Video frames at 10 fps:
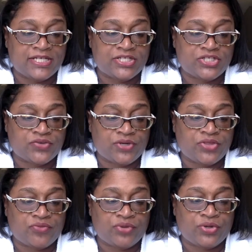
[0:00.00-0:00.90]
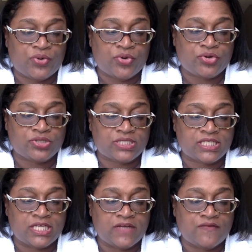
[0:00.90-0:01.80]
History 3/4
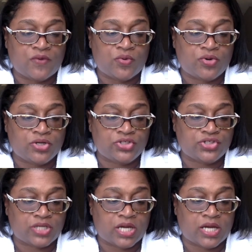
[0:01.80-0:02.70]
sleeve orange